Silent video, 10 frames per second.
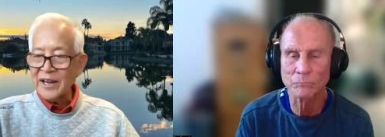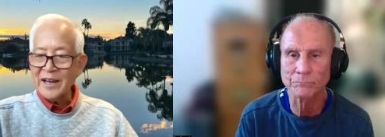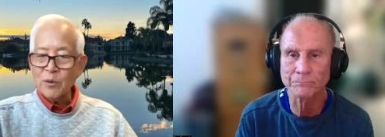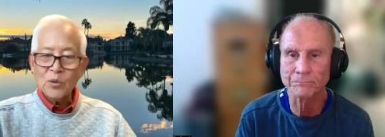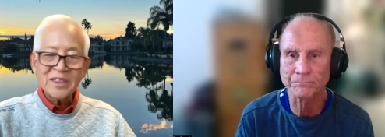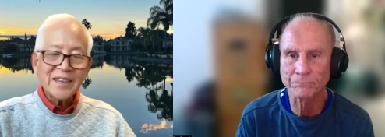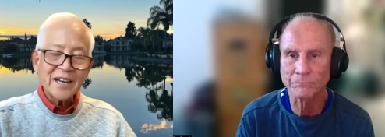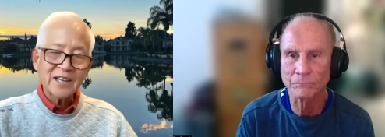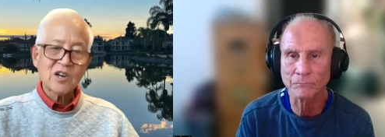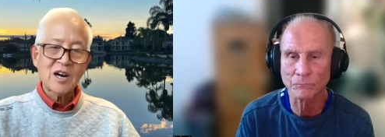Speaker 1: and what
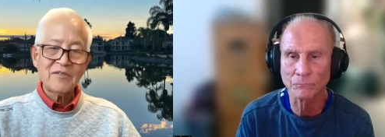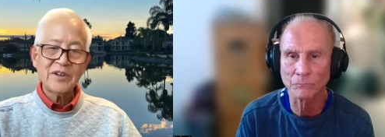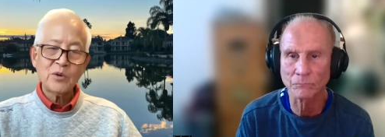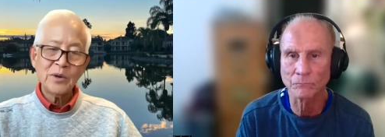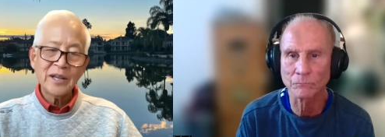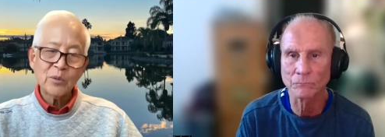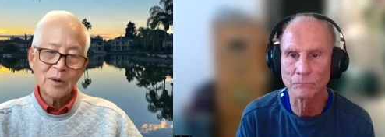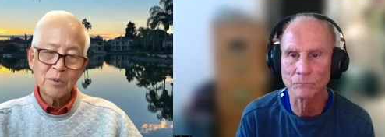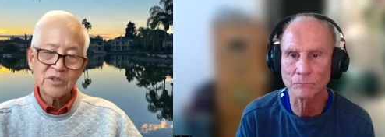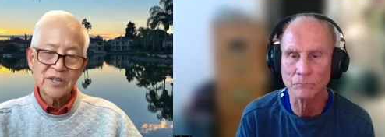that coffee really
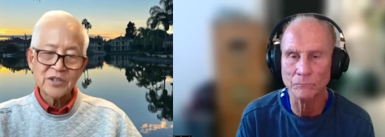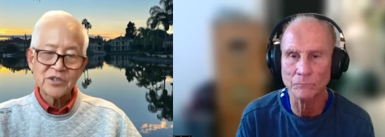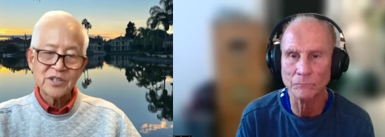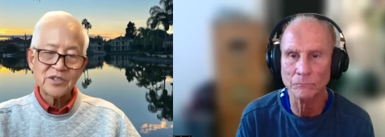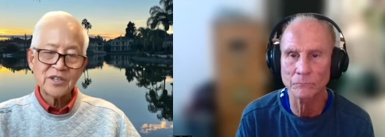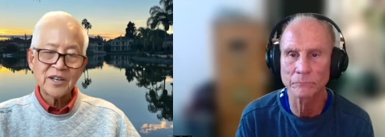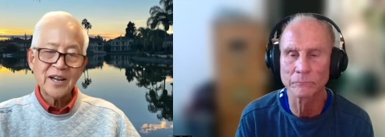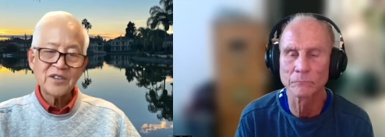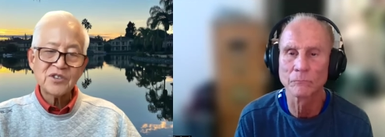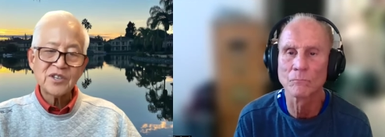represents. It's
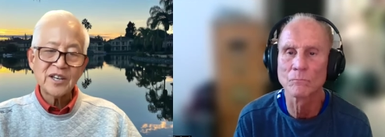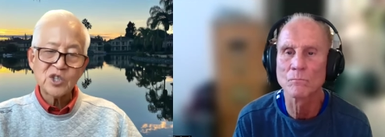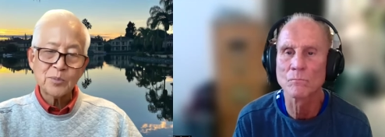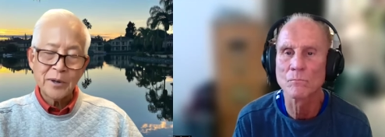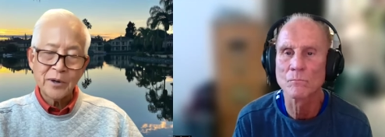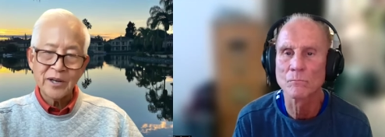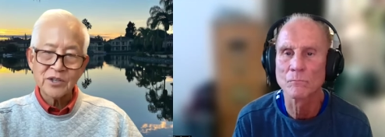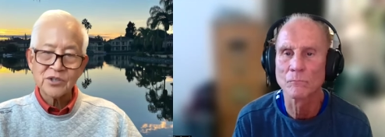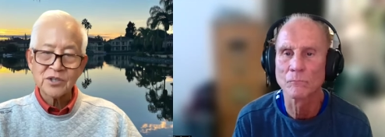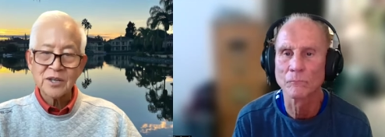it's an
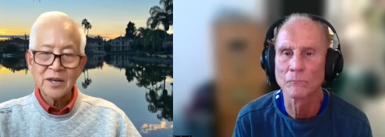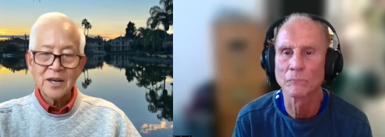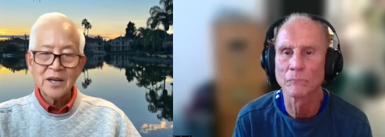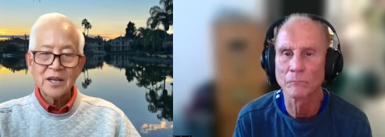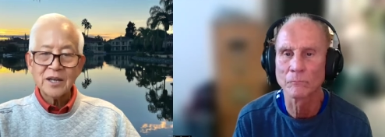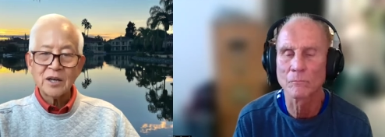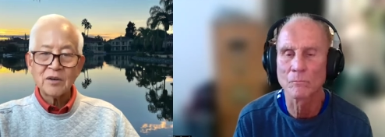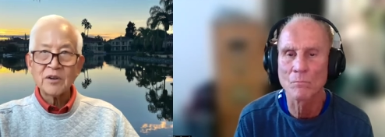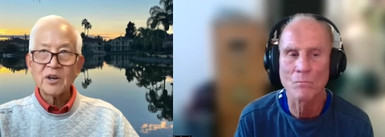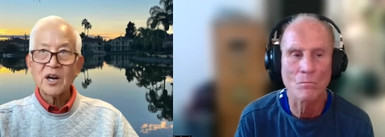experience. You
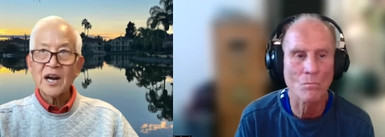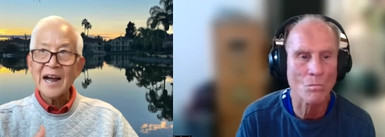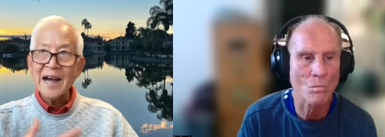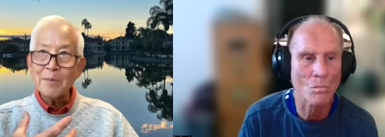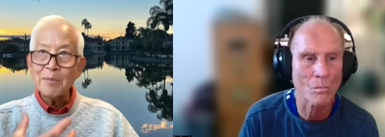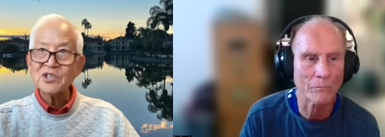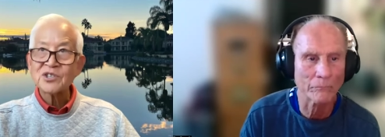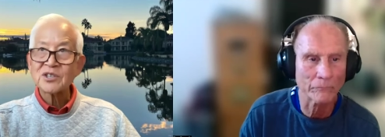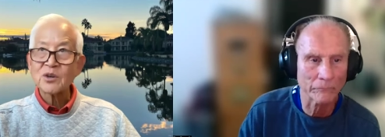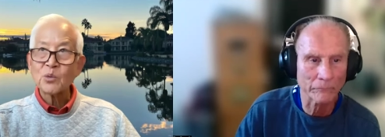know,
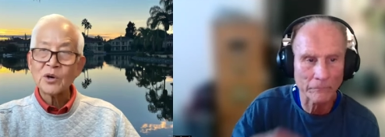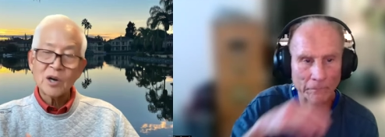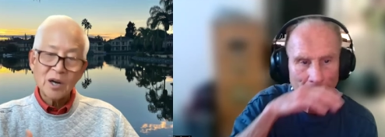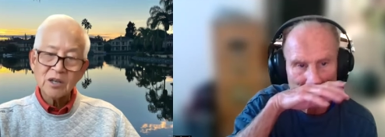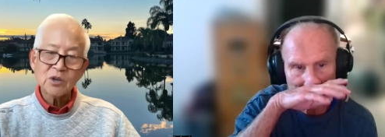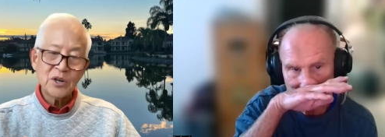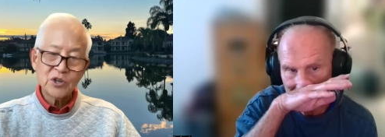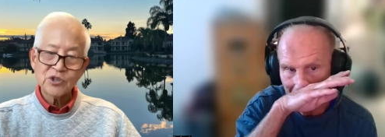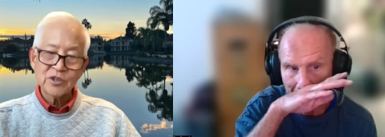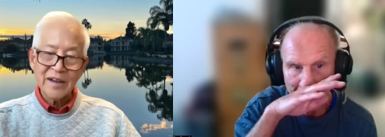habits. We're all
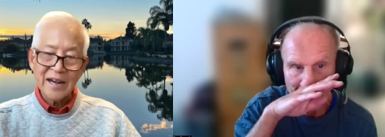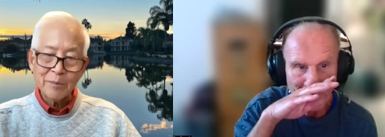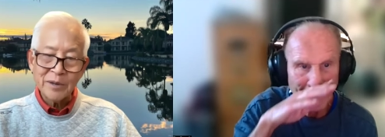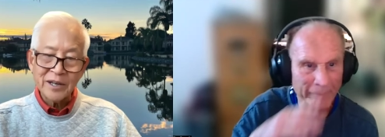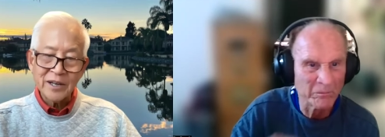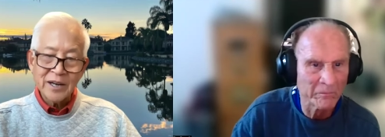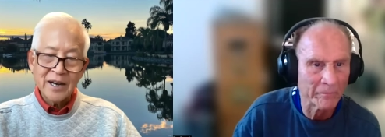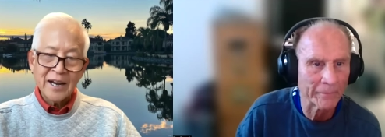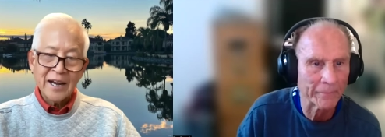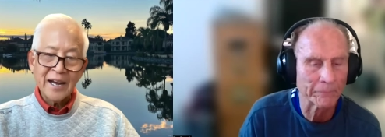creatures of habit,
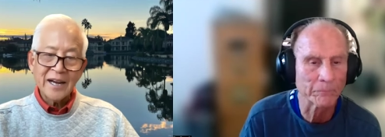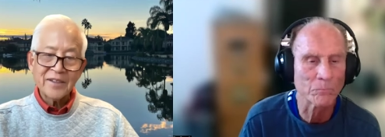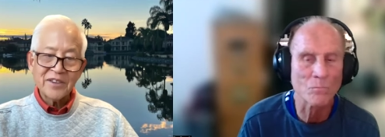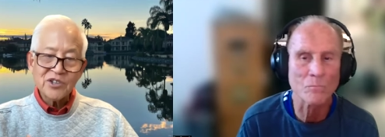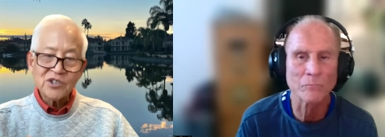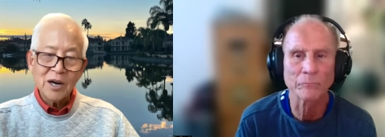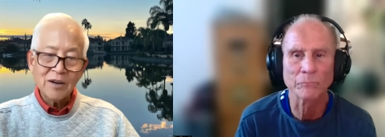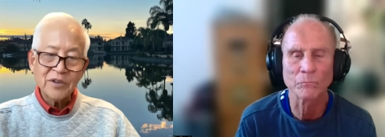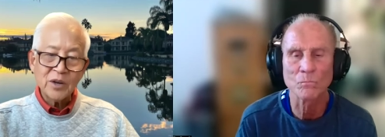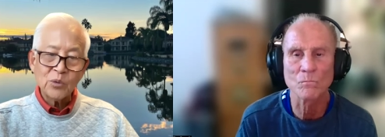and this
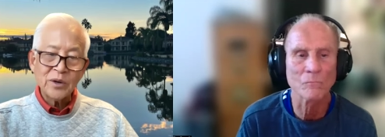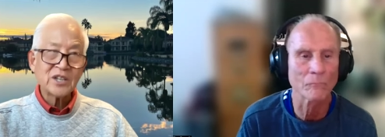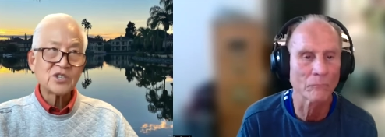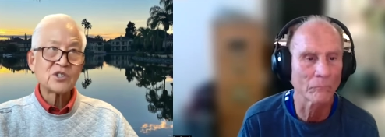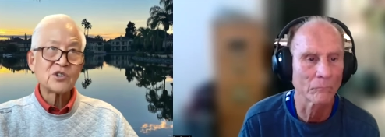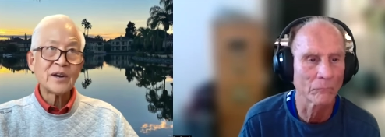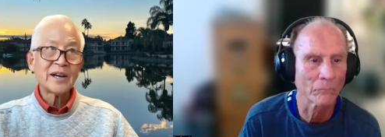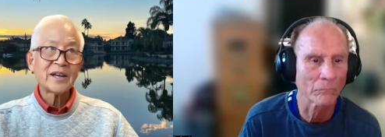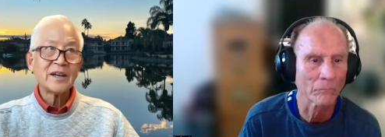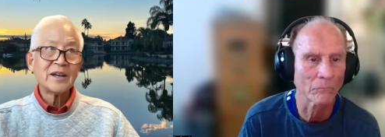coffee, when it's
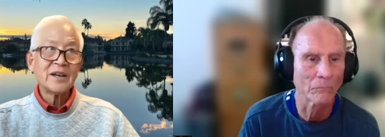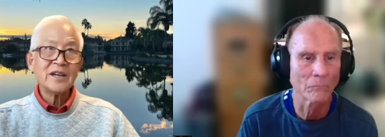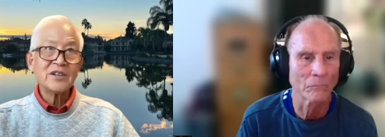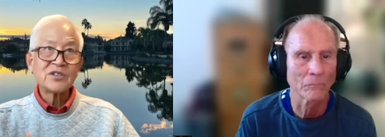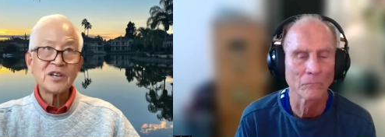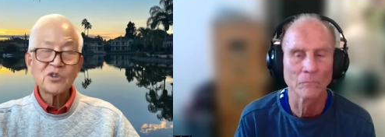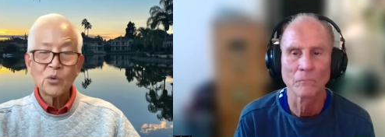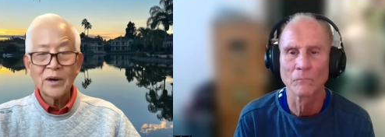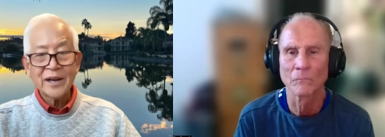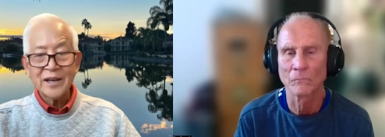drank in such
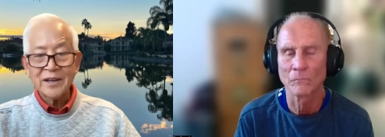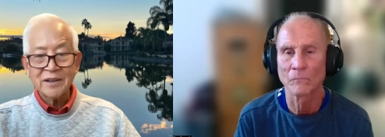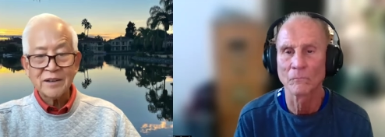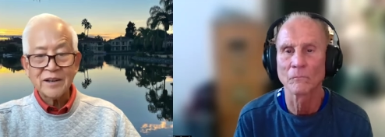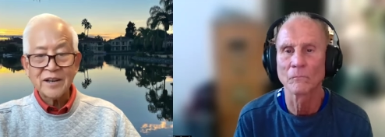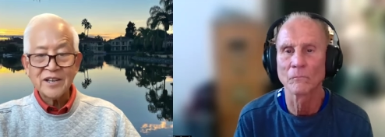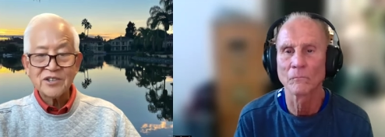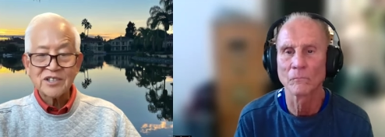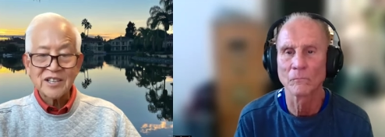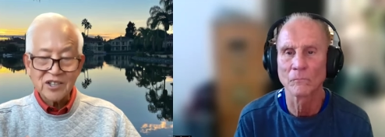a way,
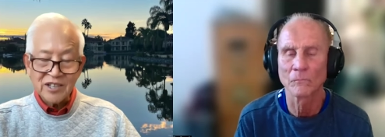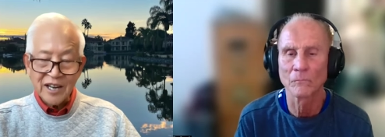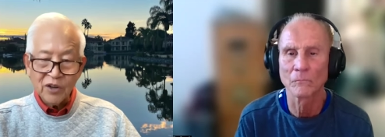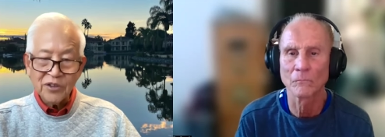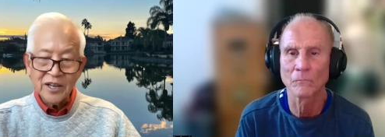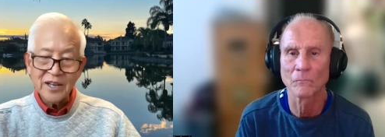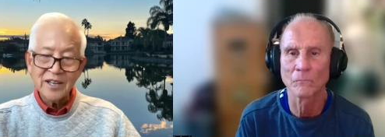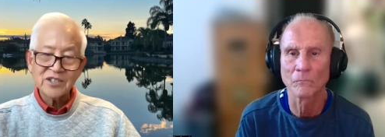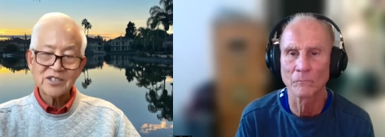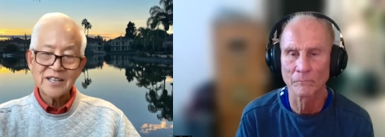is it's healthy,
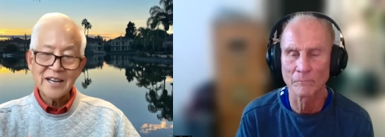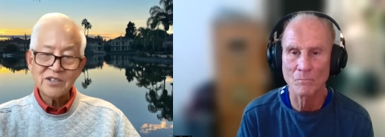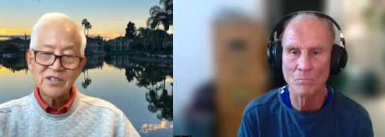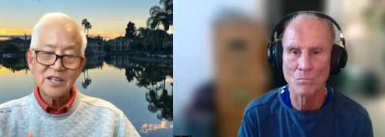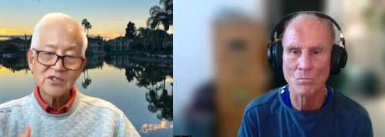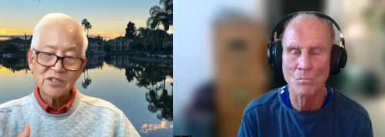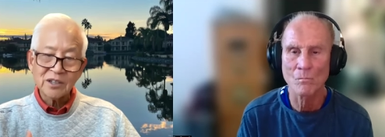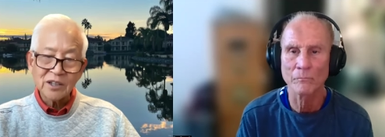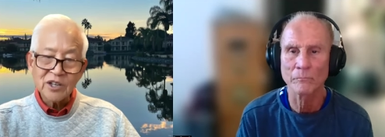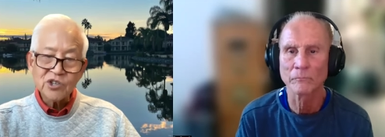it's tasty, it's
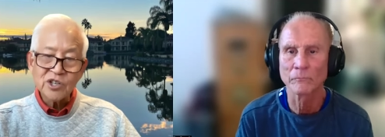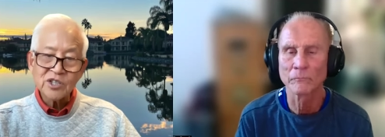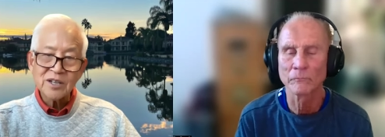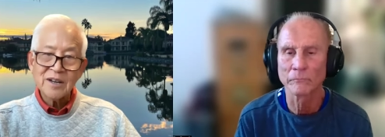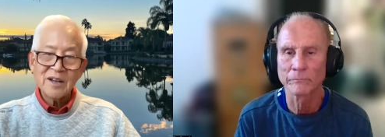delicious,